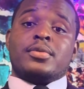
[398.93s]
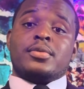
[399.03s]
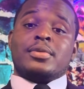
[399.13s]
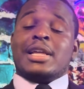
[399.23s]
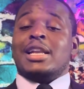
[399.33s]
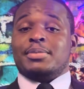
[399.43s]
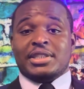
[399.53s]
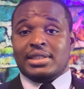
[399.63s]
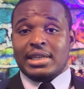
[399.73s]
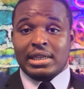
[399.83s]
Then I'm
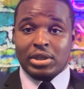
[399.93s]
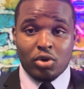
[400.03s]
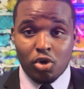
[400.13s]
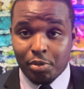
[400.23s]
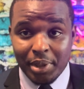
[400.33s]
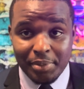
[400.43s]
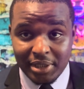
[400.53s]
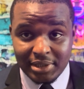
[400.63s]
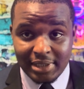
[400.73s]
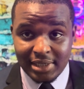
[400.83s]
just selling all my bank
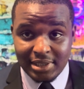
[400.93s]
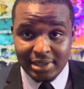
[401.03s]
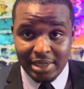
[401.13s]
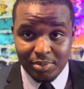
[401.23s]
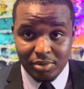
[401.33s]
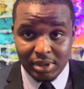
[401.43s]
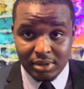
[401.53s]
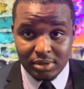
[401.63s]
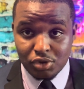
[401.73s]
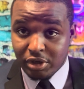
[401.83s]
stocks at that point.
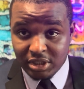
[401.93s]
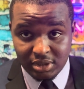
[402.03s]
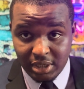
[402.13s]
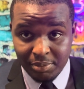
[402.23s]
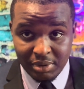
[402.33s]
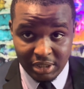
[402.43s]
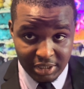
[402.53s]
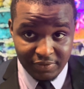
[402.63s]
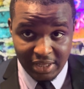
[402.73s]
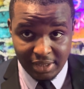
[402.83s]
Trust and
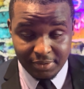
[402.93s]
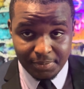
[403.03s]
believe that.